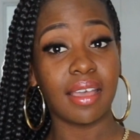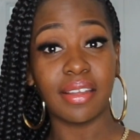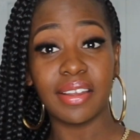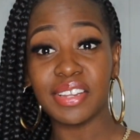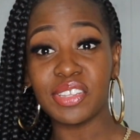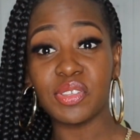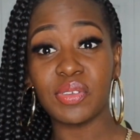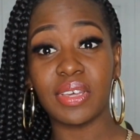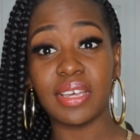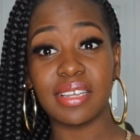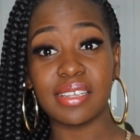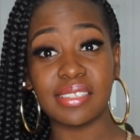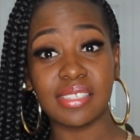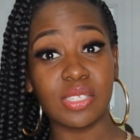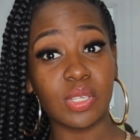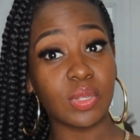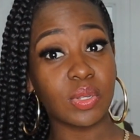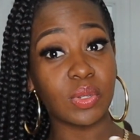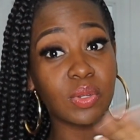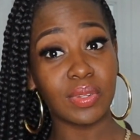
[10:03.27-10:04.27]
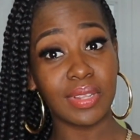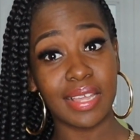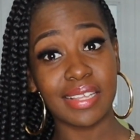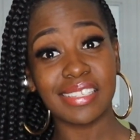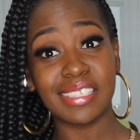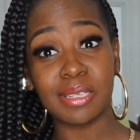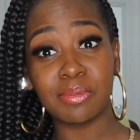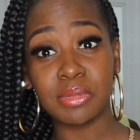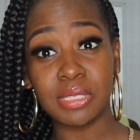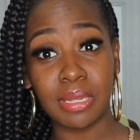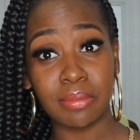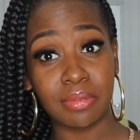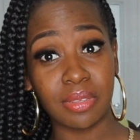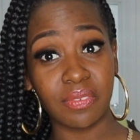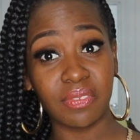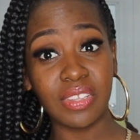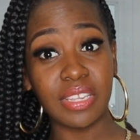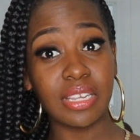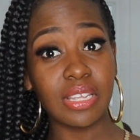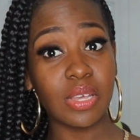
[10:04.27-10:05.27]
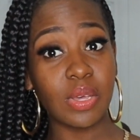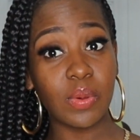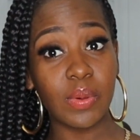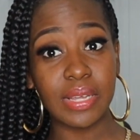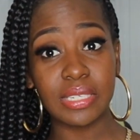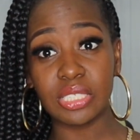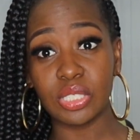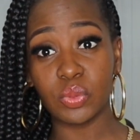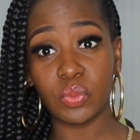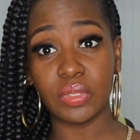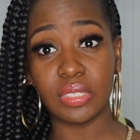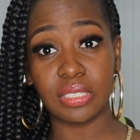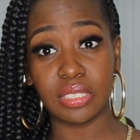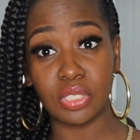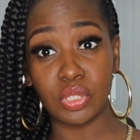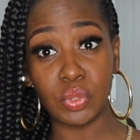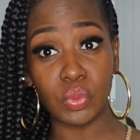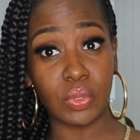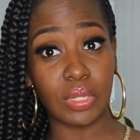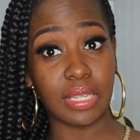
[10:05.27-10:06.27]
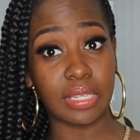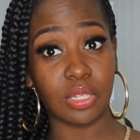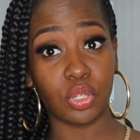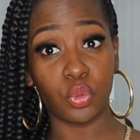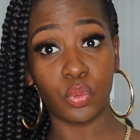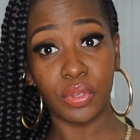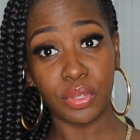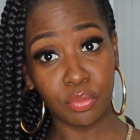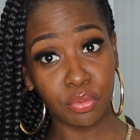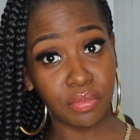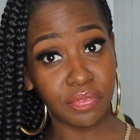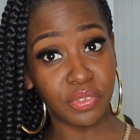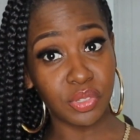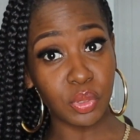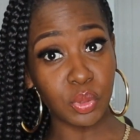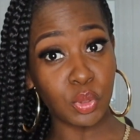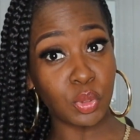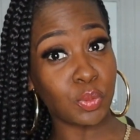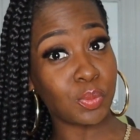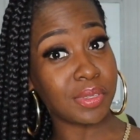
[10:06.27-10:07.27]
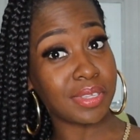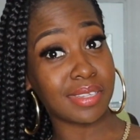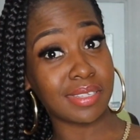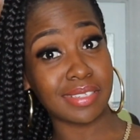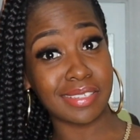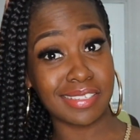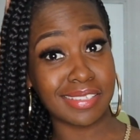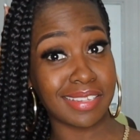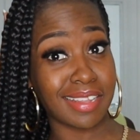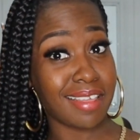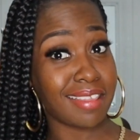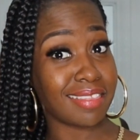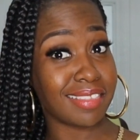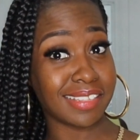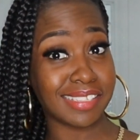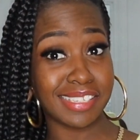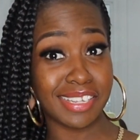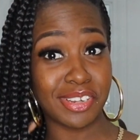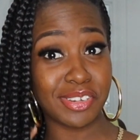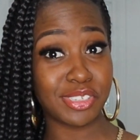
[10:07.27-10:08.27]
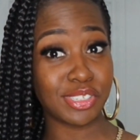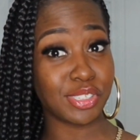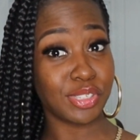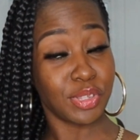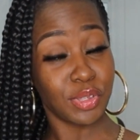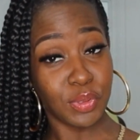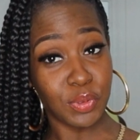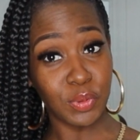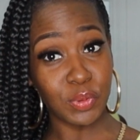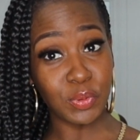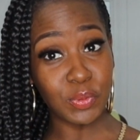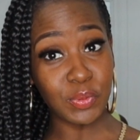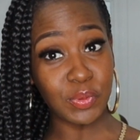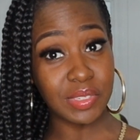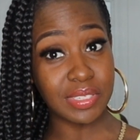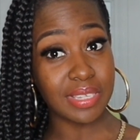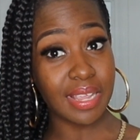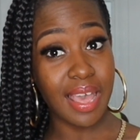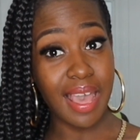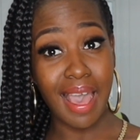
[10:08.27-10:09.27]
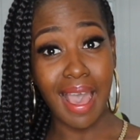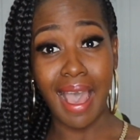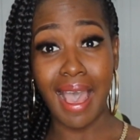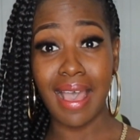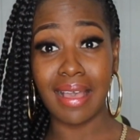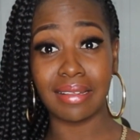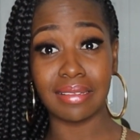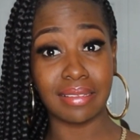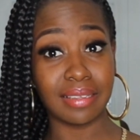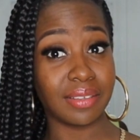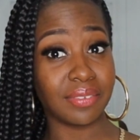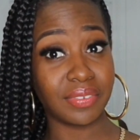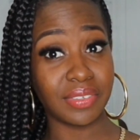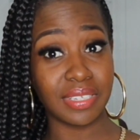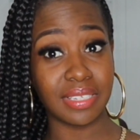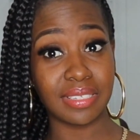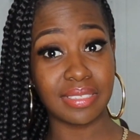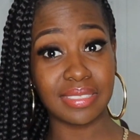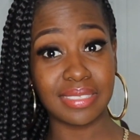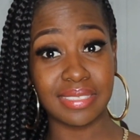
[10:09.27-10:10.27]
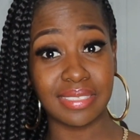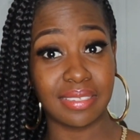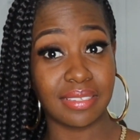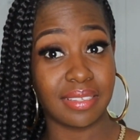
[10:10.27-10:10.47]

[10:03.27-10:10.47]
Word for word: All right, you guys, so that sums up the video. I just wanted to do like a quick review because this hair is cute. I love it.